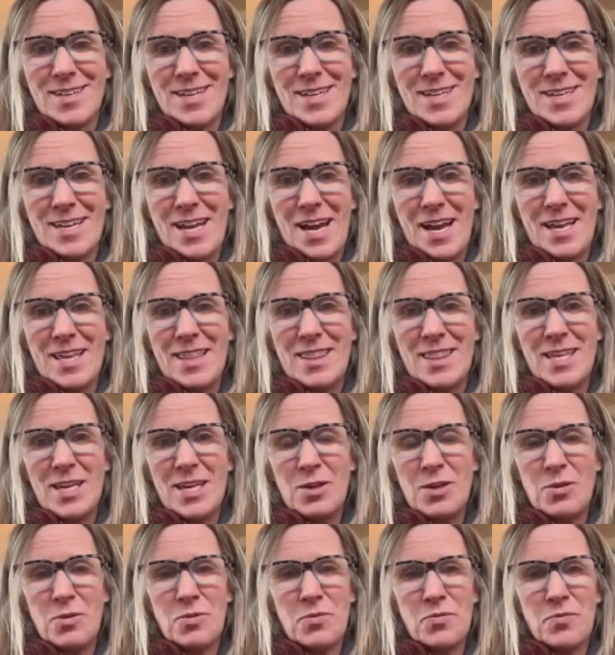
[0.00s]
And I
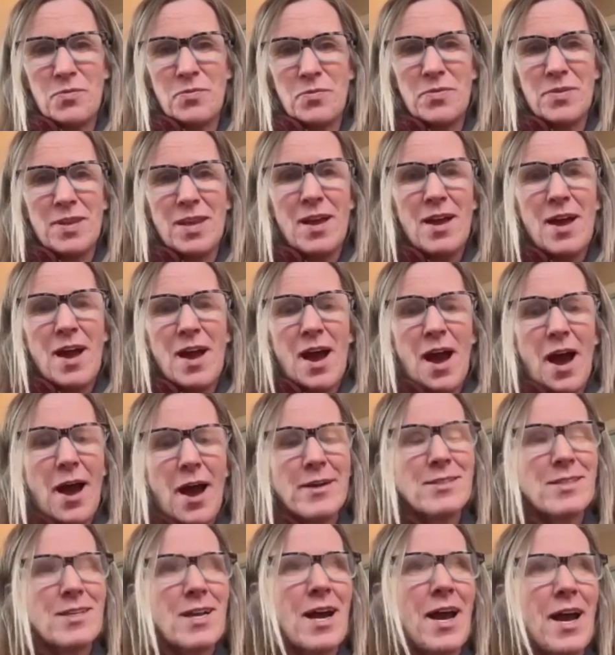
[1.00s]
think
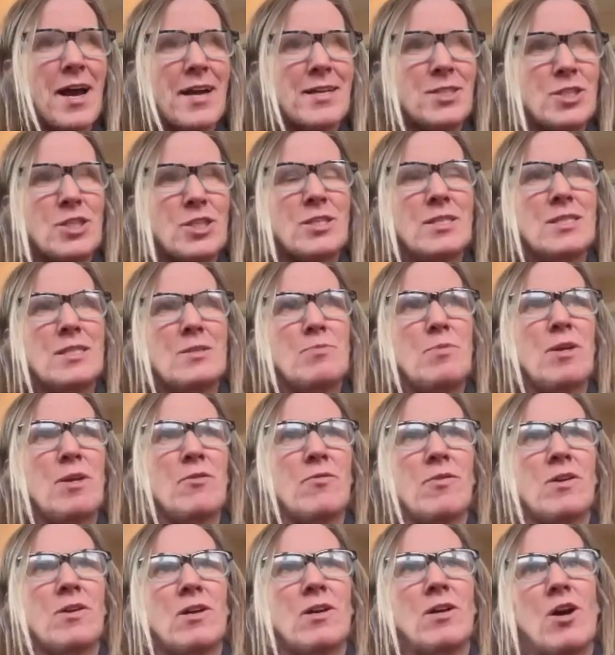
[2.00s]
I shouldn't
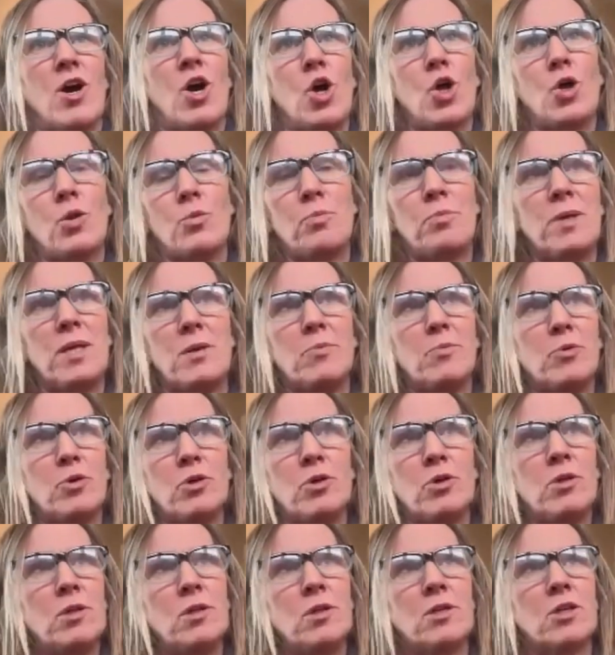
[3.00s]
speak for all
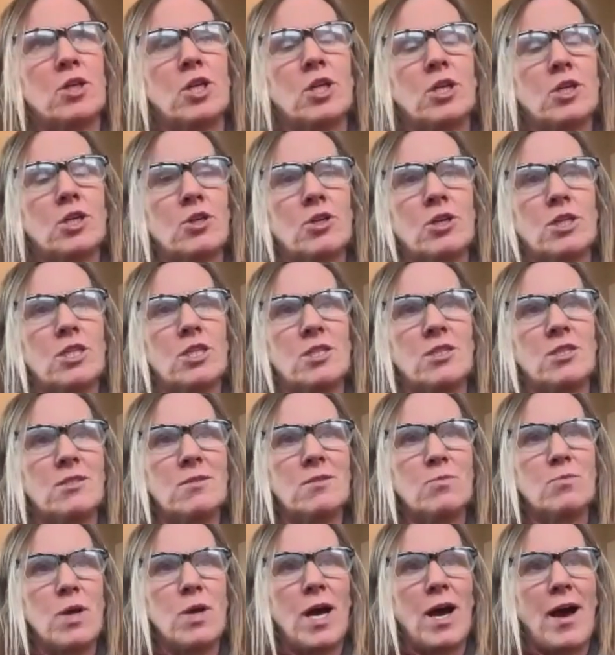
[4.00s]
people or all
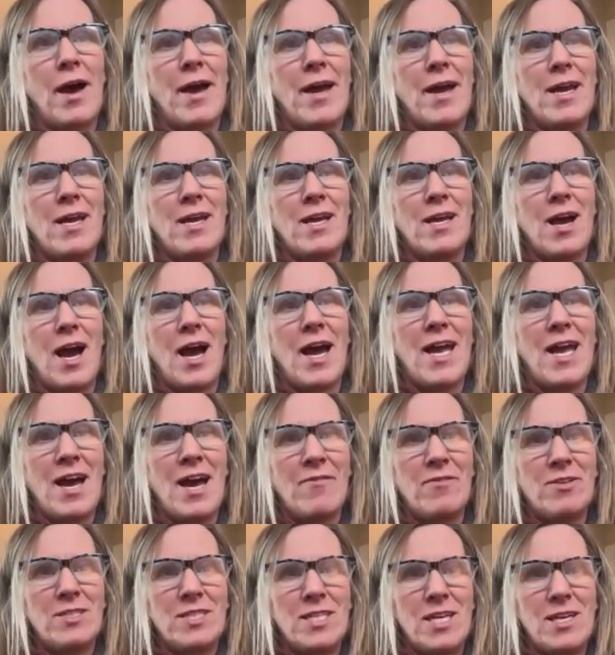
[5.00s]
Christians, but I
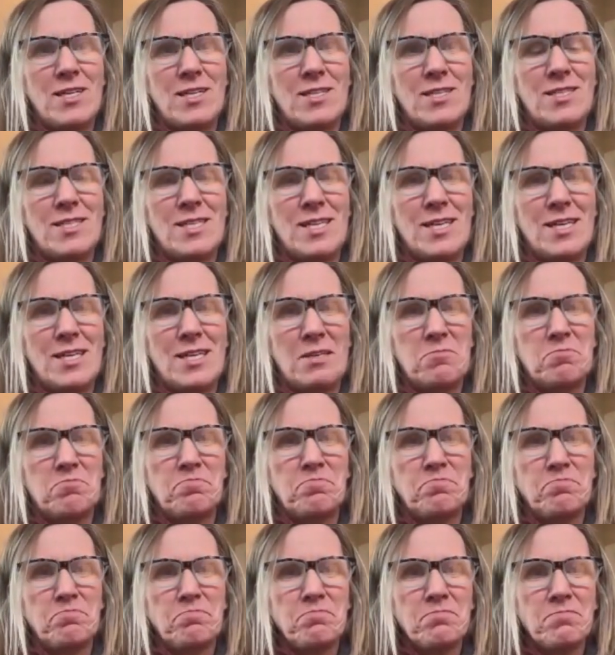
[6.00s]
have a tendency
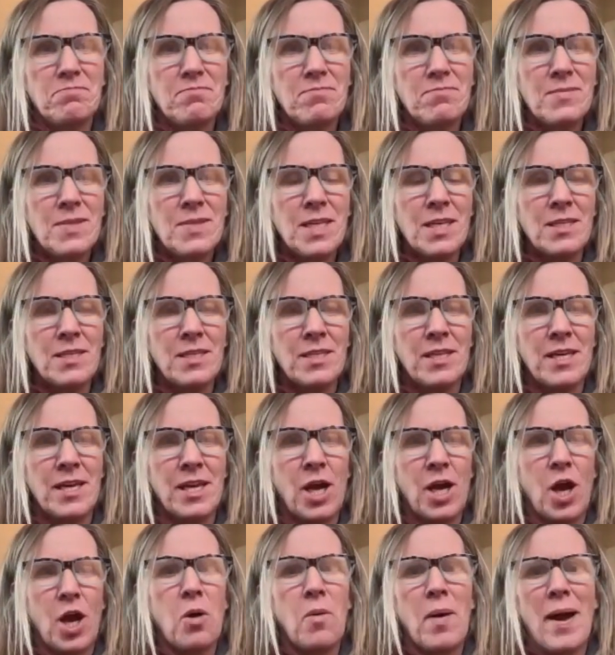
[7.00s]
to
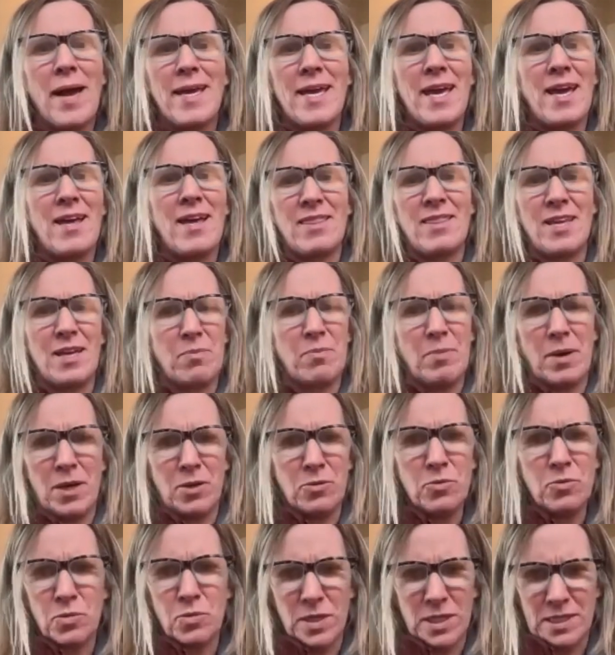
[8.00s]
think, I can't think my
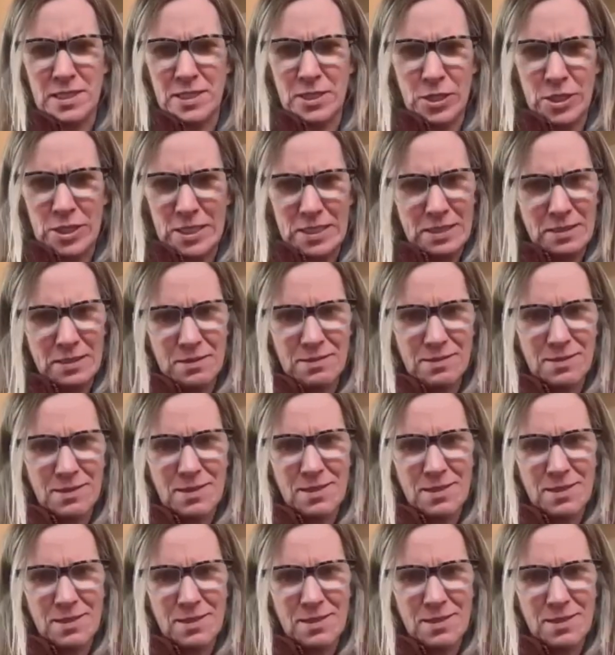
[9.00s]
own work is good.